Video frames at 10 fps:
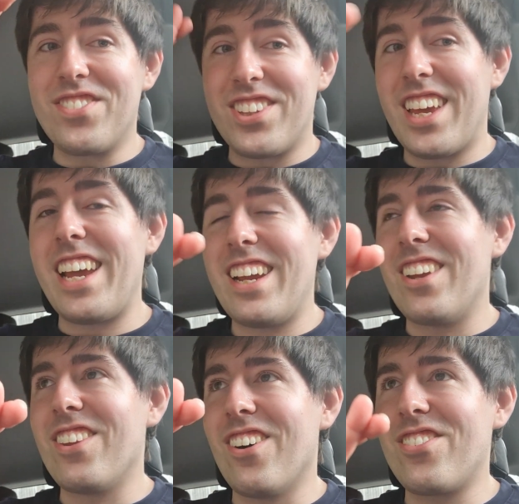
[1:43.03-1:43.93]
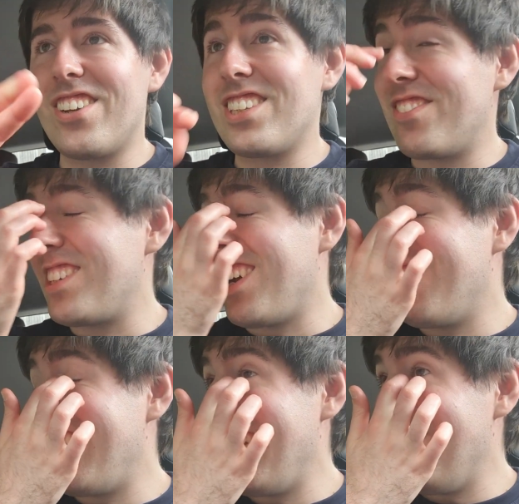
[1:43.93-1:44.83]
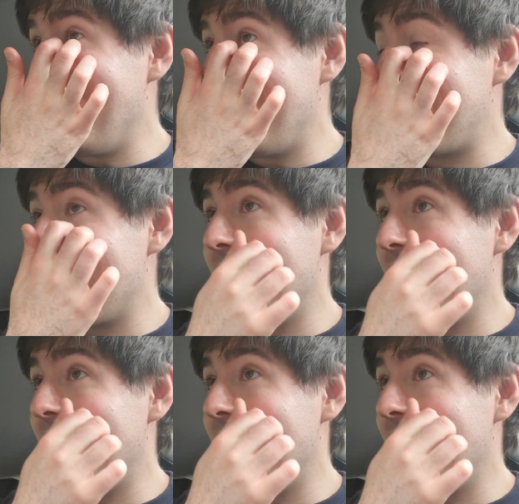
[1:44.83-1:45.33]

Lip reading: today and not the rest of the time we're here, but